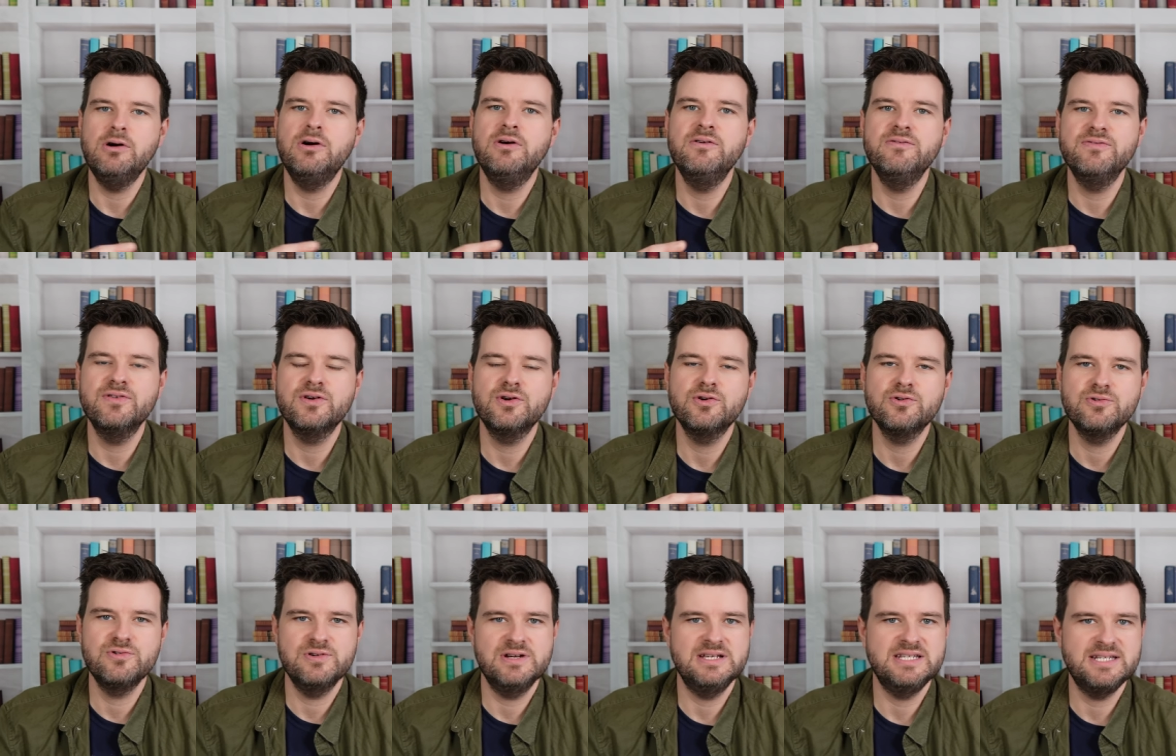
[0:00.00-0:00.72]
of
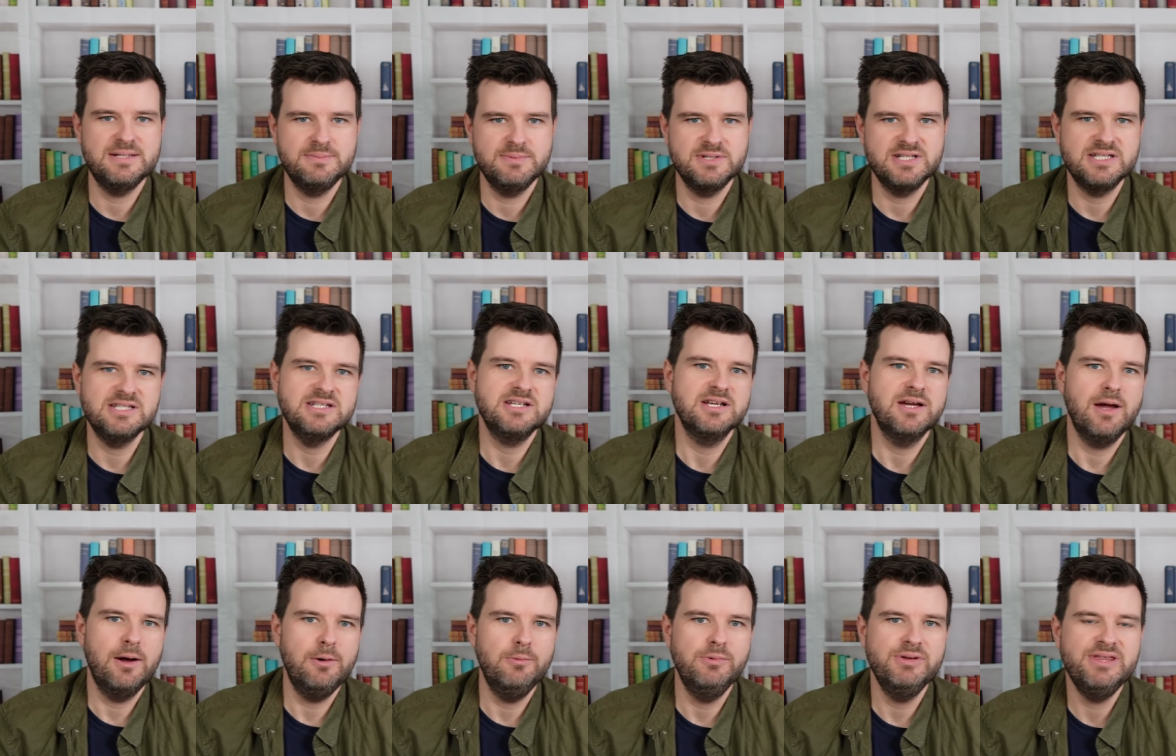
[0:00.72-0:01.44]
crisps
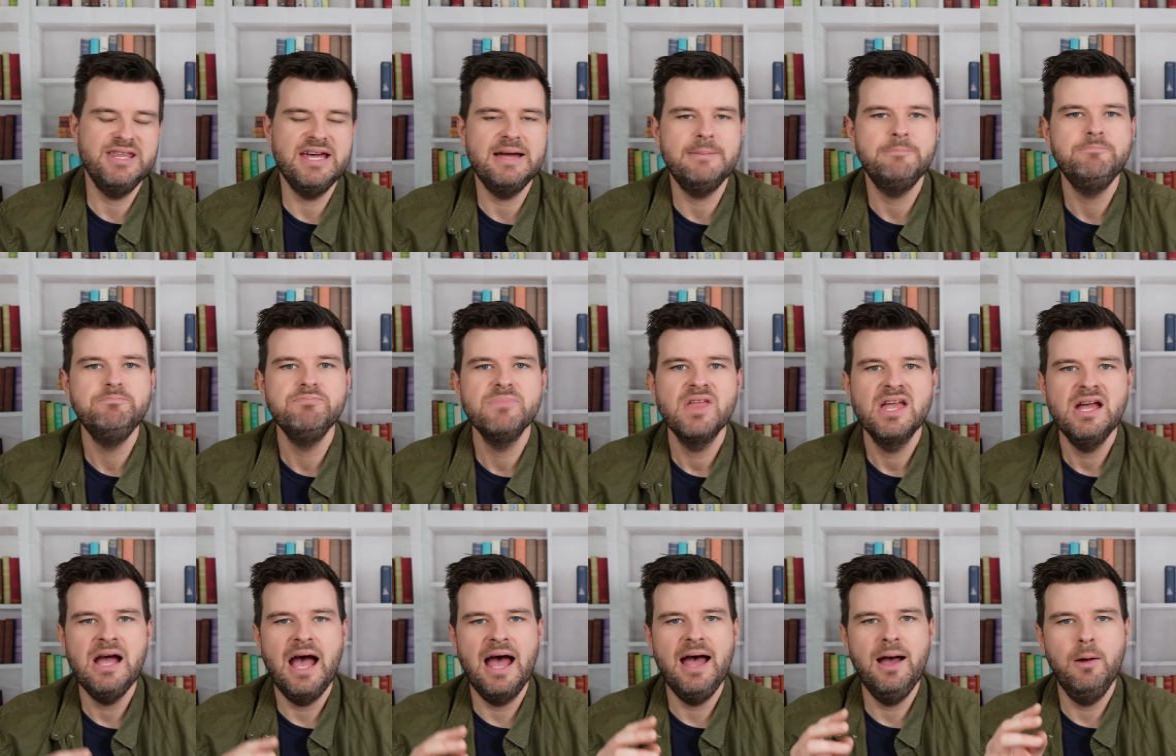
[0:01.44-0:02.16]
to go with it,
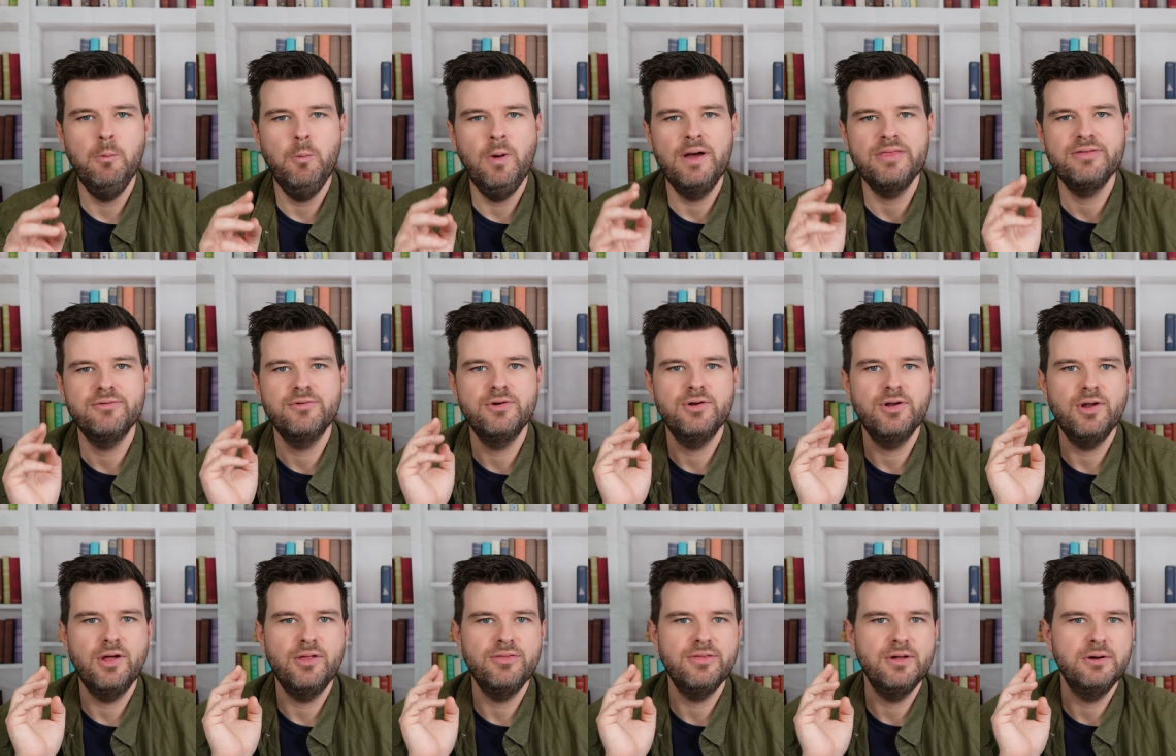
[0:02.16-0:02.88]
whether or
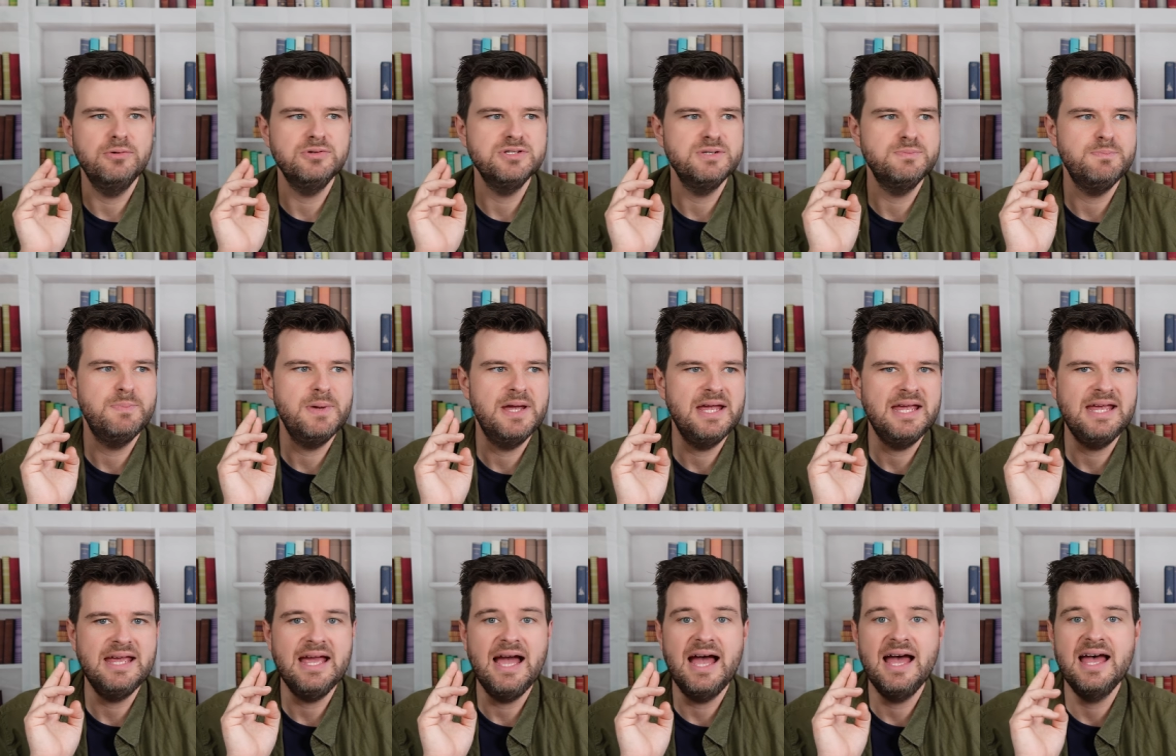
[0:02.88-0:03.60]
not those
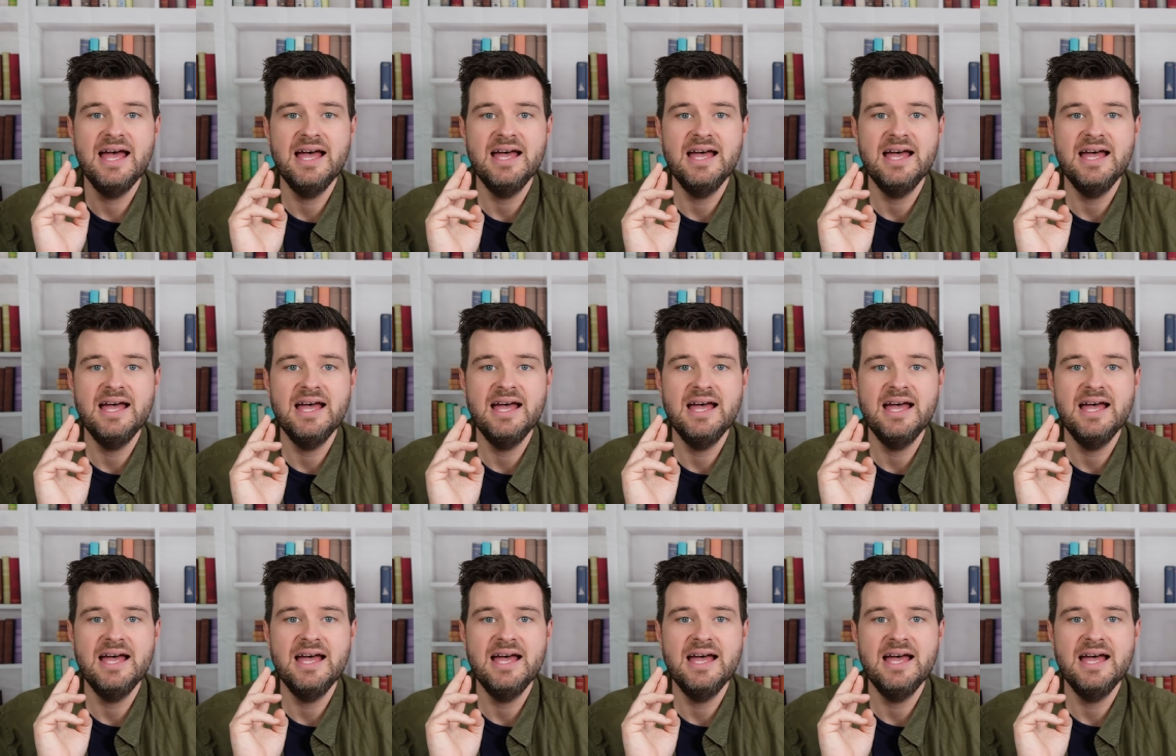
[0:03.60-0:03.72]
be